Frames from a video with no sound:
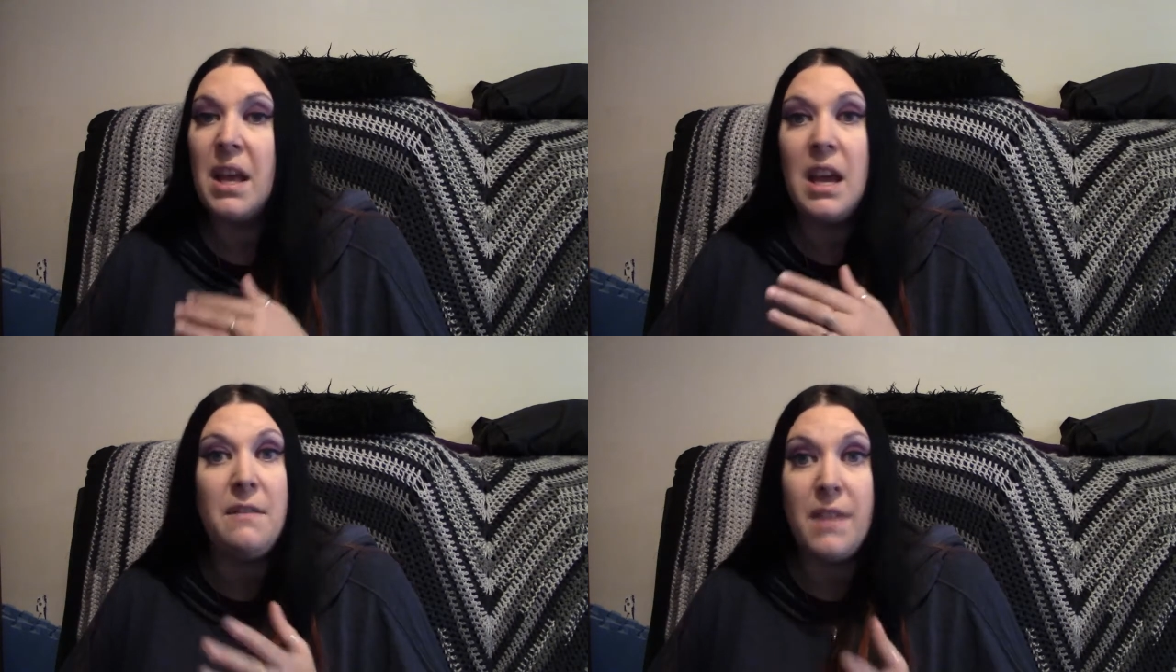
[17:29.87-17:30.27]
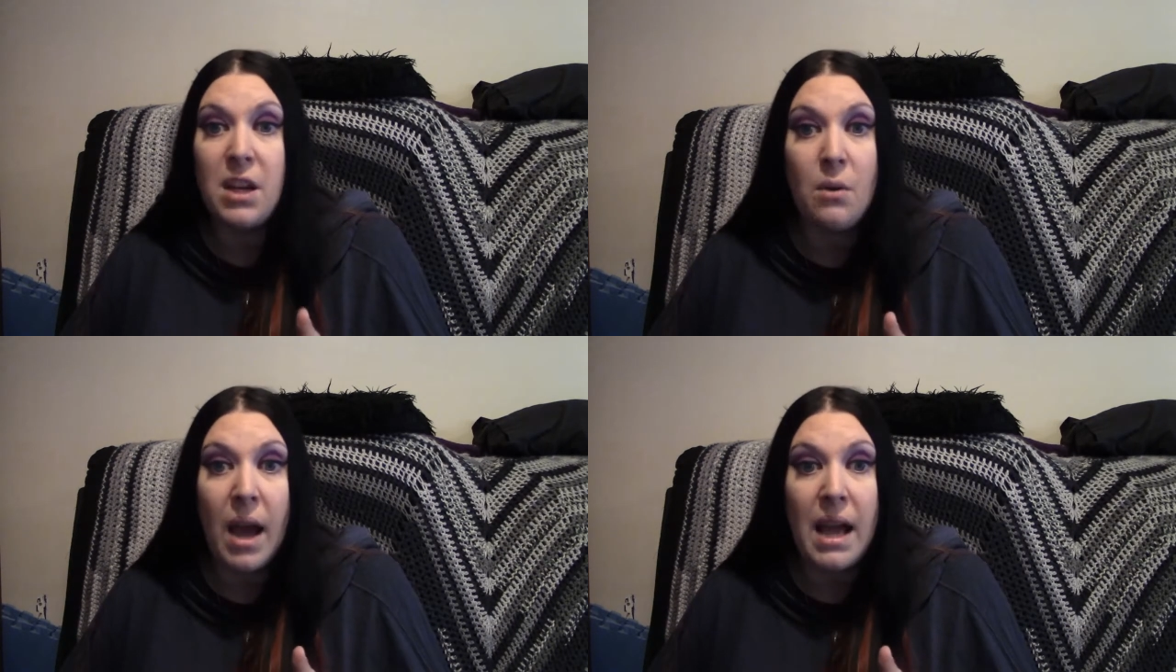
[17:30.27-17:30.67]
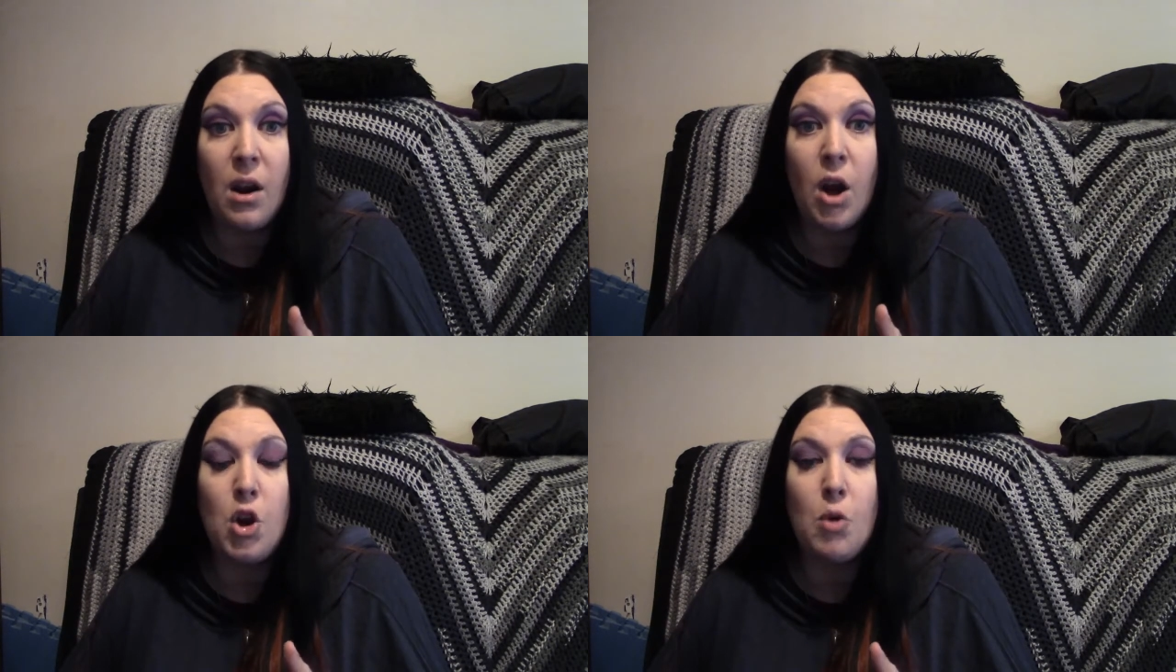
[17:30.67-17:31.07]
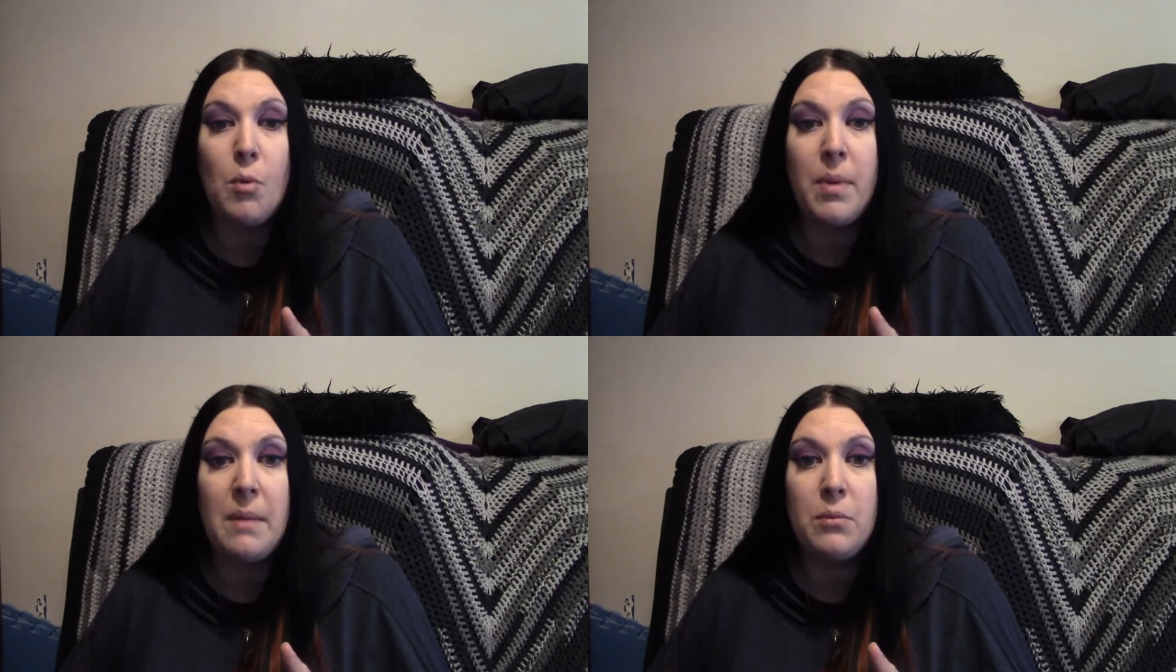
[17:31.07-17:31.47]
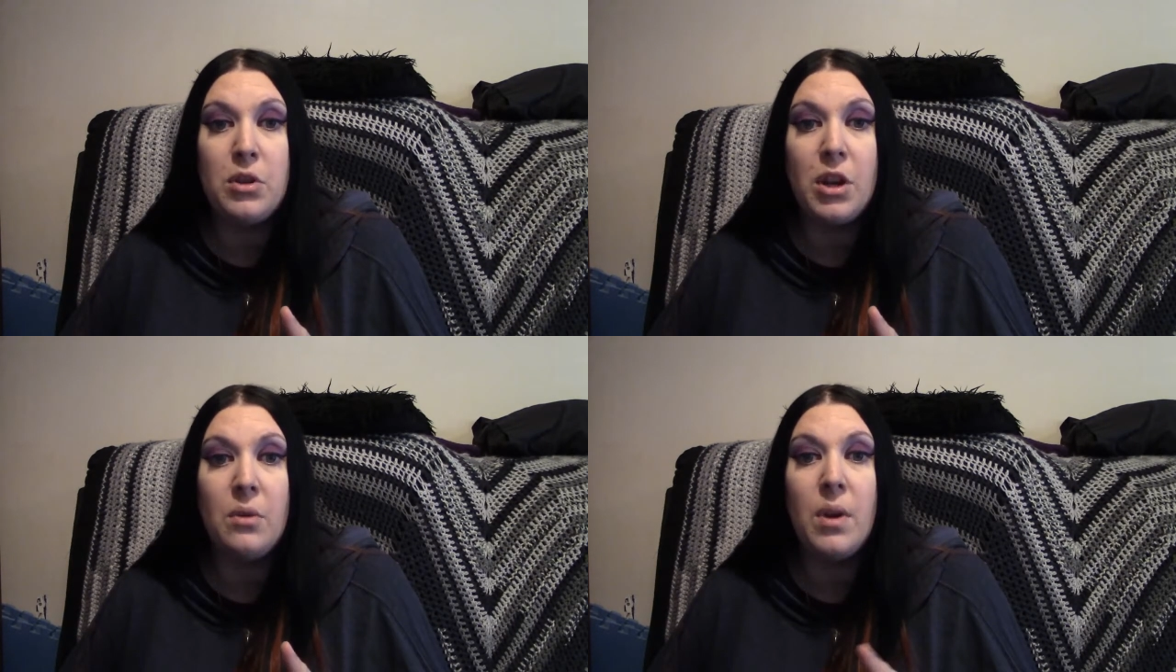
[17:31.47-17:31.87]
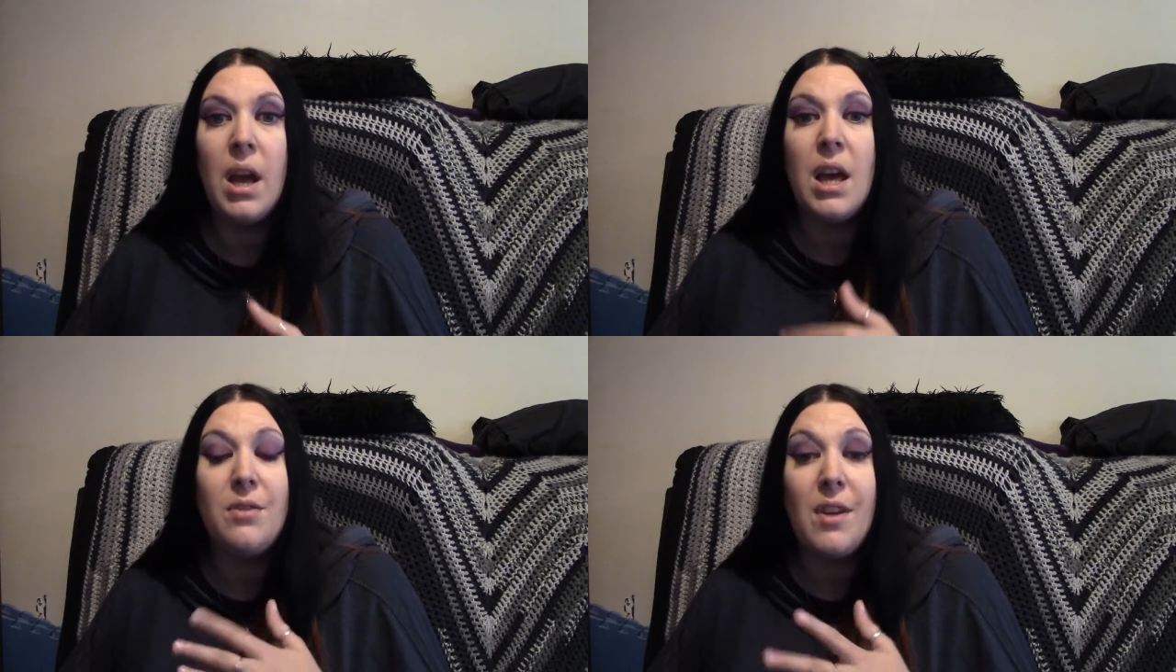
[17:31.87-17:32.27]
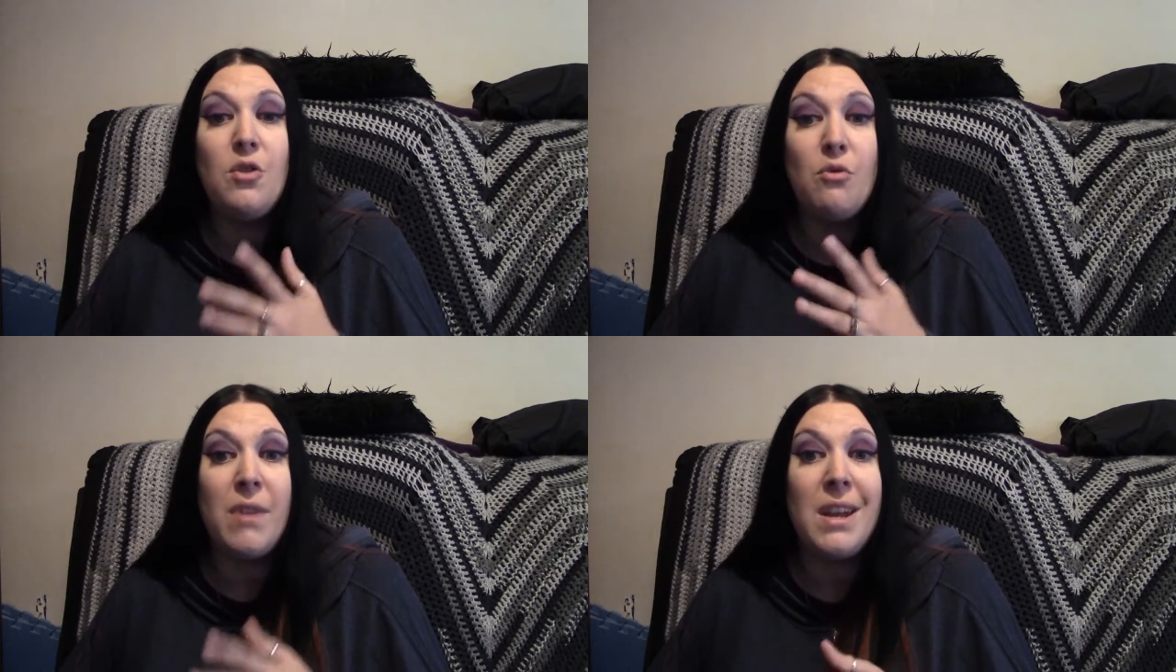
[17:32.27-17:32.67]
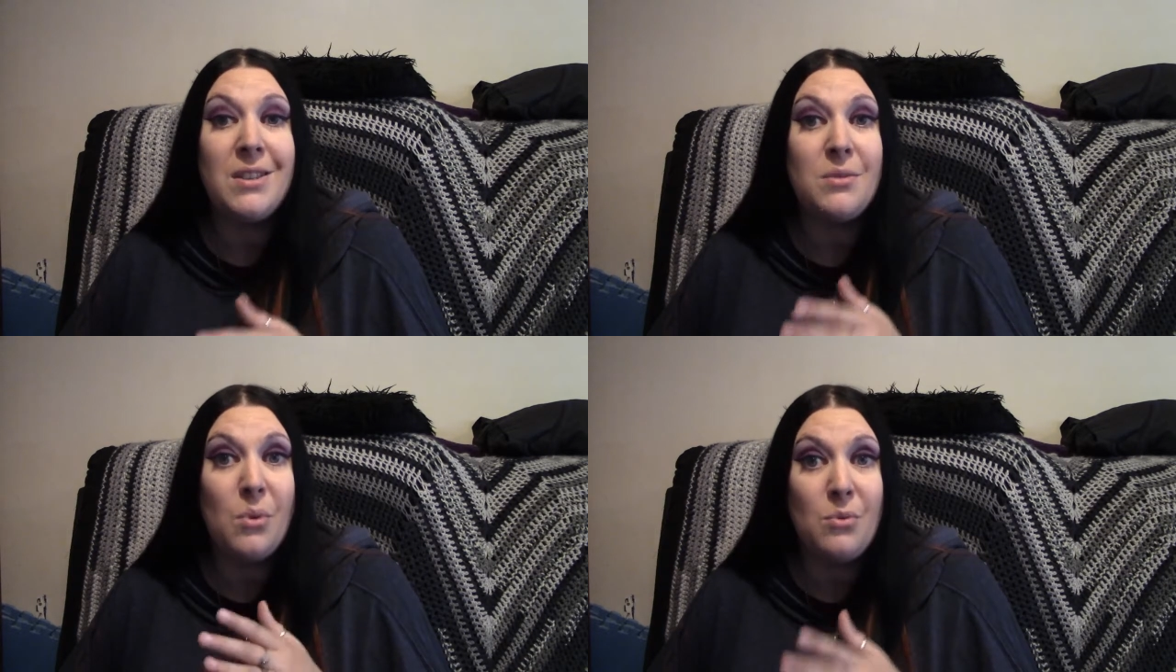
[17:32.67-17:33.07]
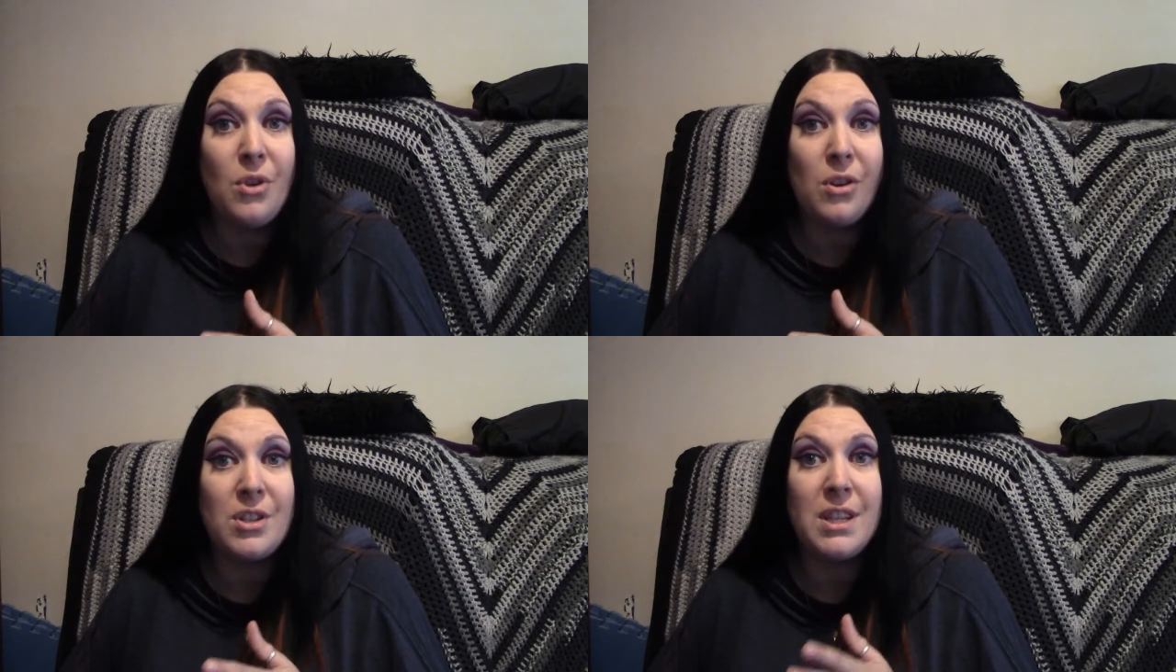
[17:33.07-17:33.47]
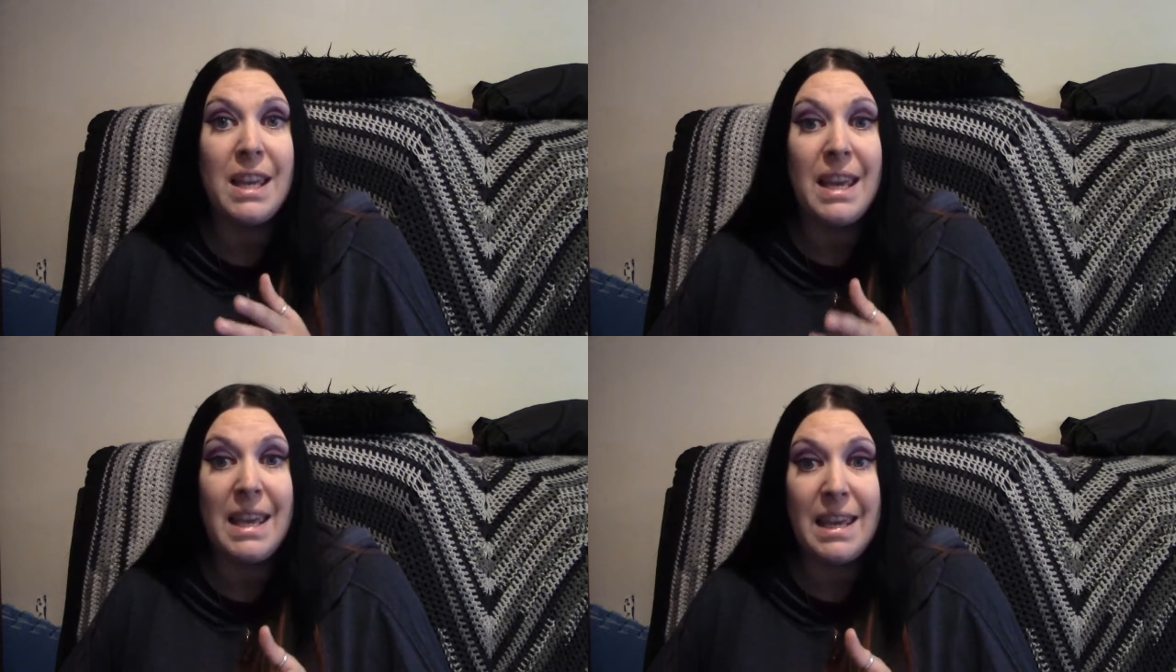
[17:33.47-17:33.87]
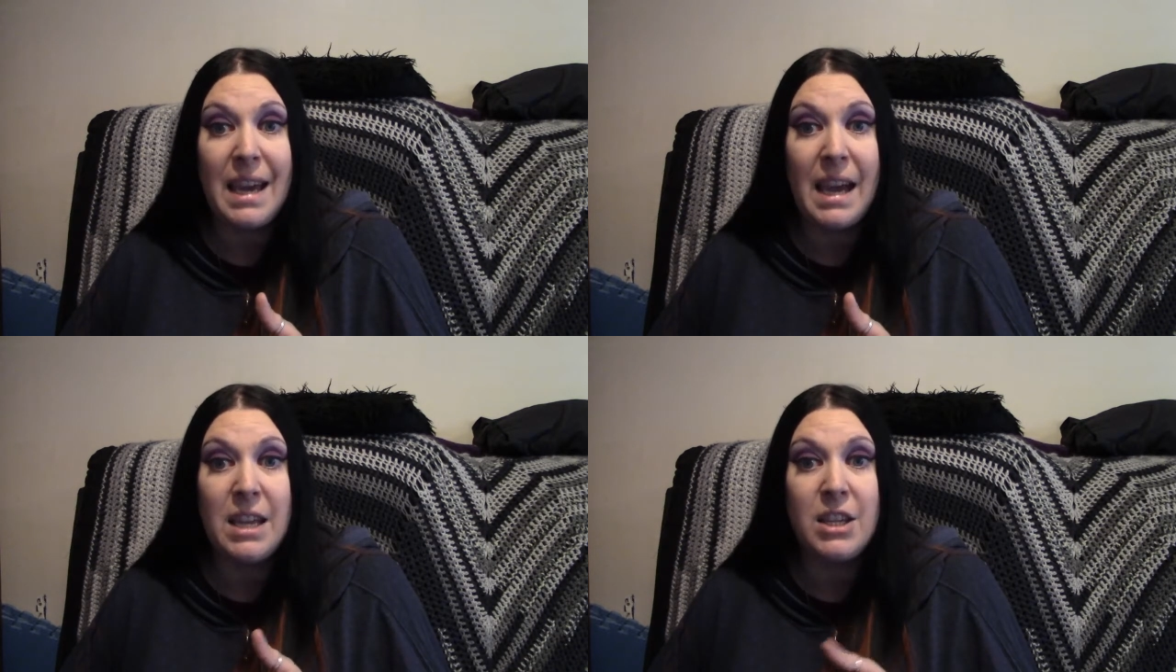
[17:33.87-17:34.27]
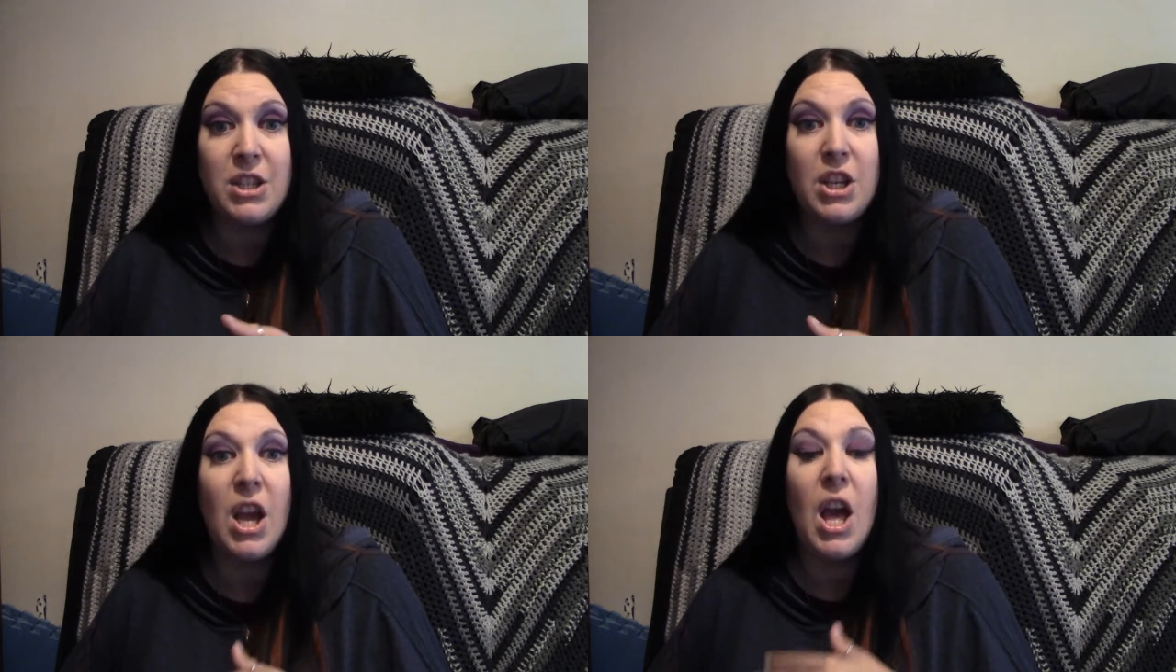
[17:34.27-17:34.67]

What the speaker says: if they don't act like normal people do, then your readers will not engage.